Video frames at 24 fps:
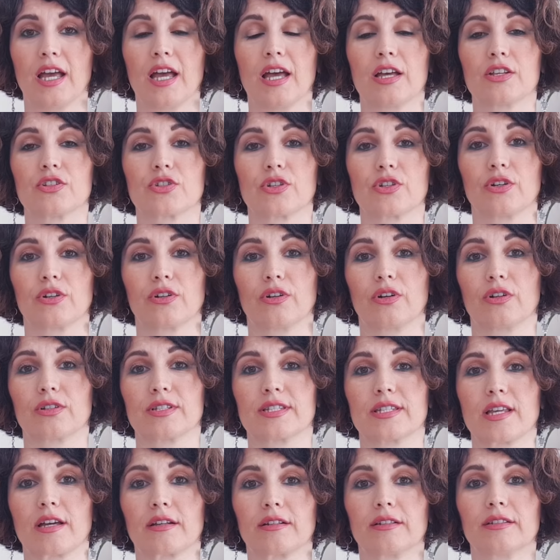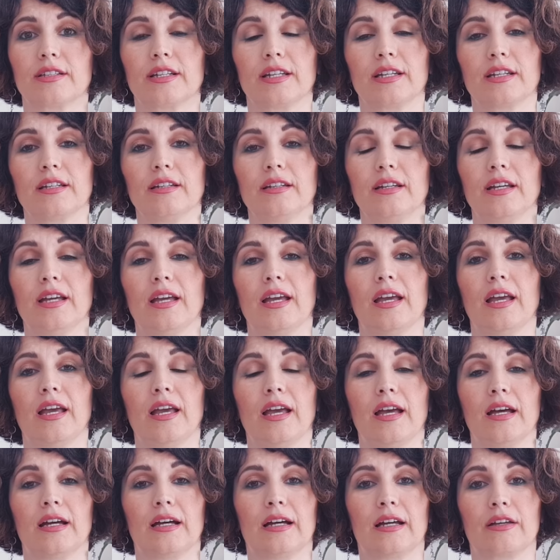So on Saturday,
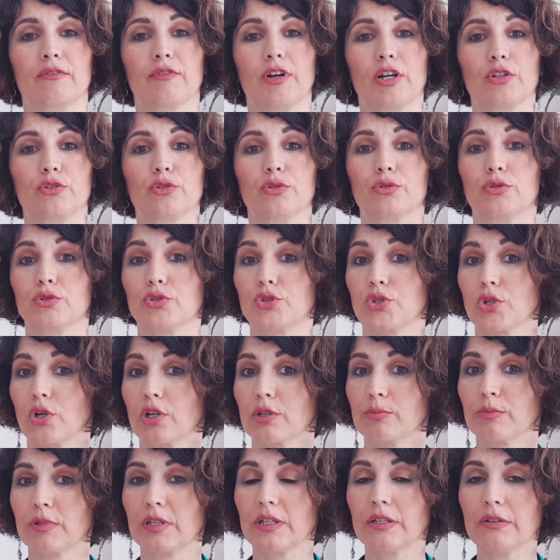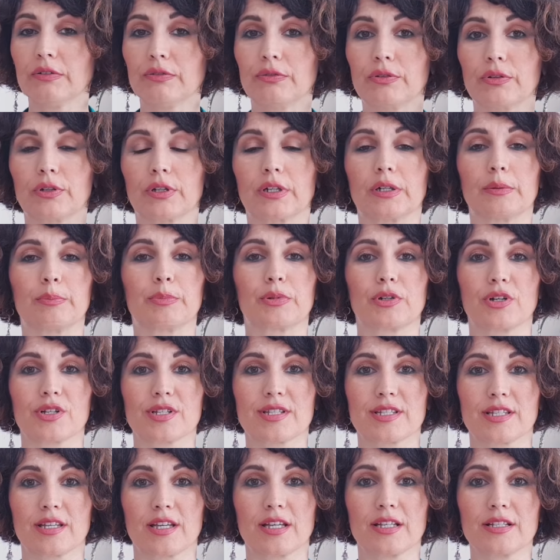I invite you to join me for a
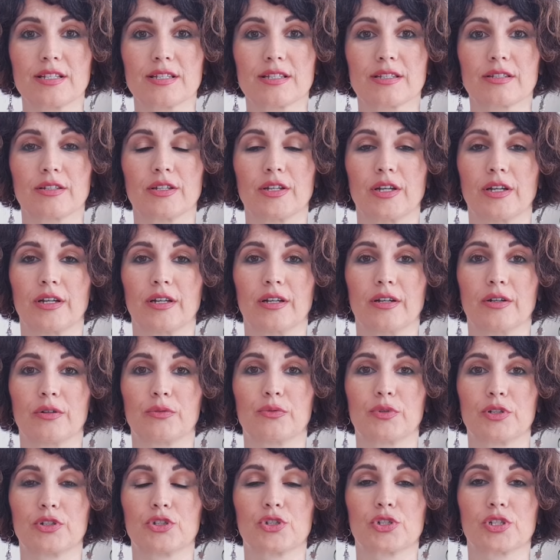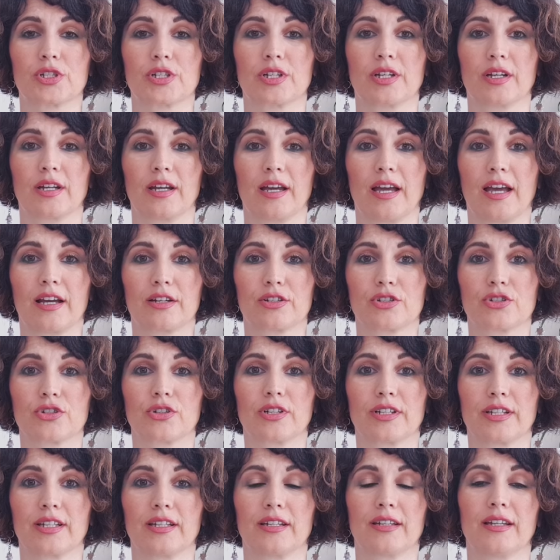process which
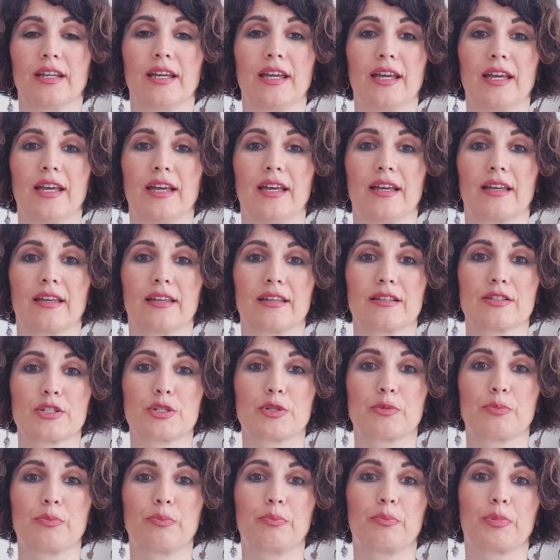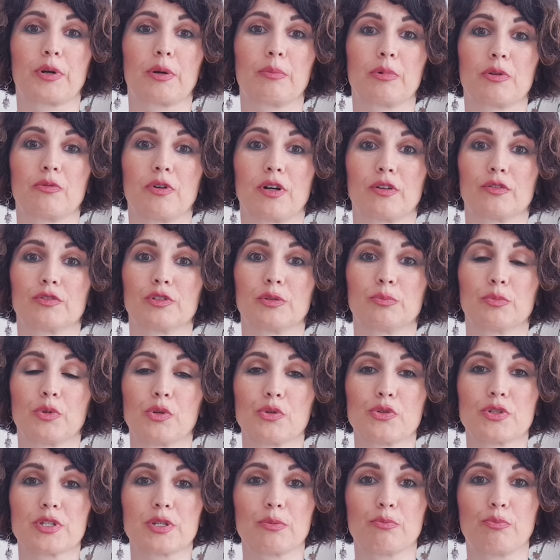actually is probably one of the
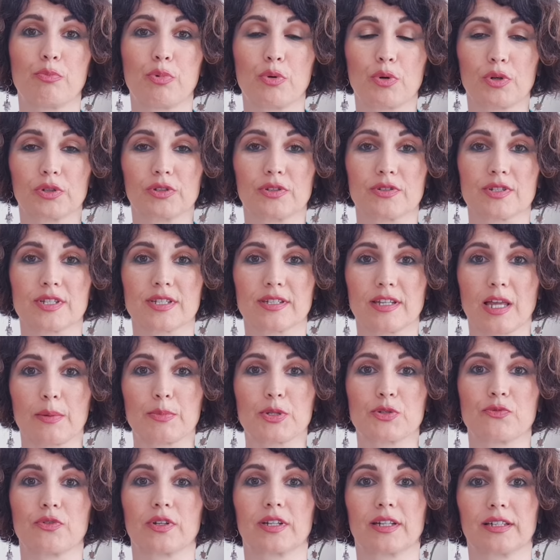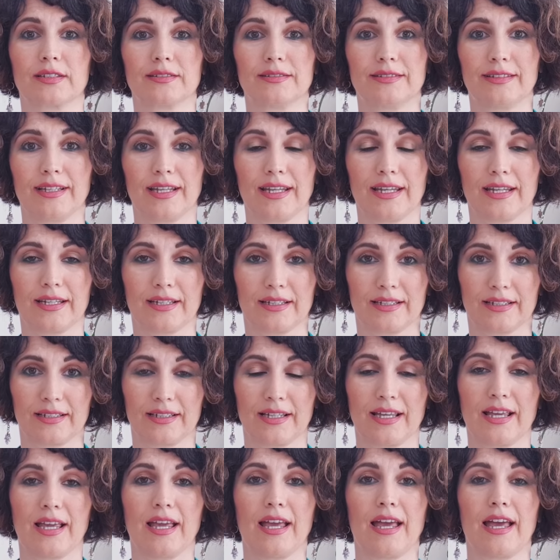most important steps we can take
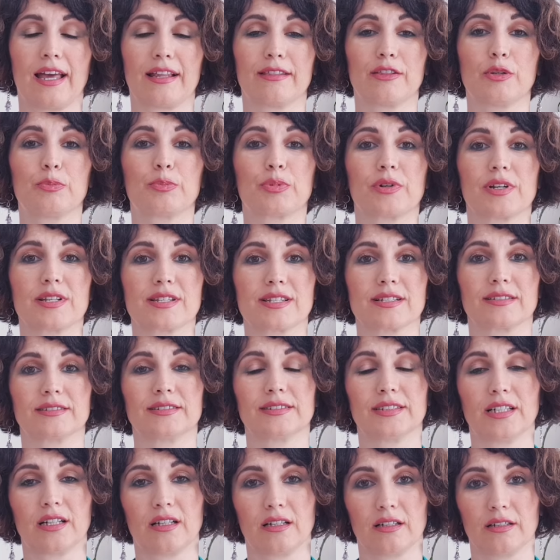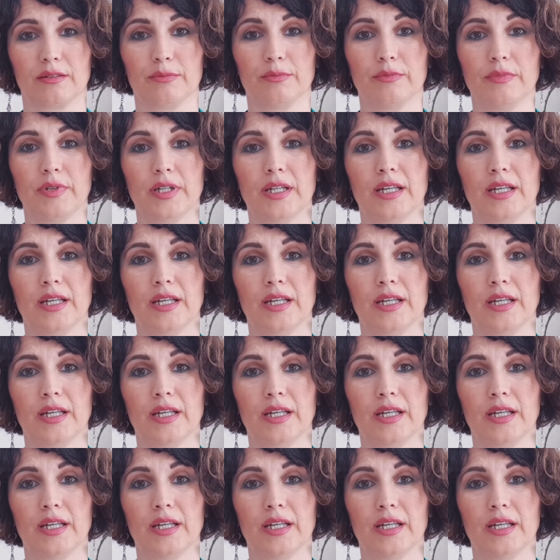at the present time